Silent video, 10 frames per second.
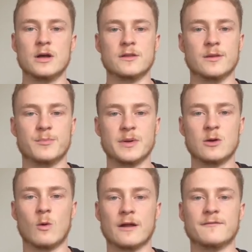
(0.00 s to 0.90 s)
the big
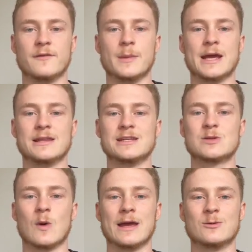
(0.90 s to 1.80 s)
one for me this
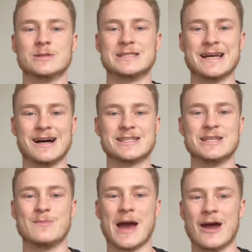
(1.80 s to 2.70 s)
week was
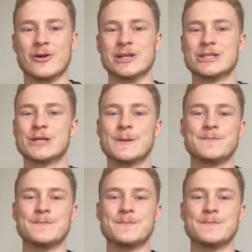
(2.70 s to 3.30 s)
Darcy Parish,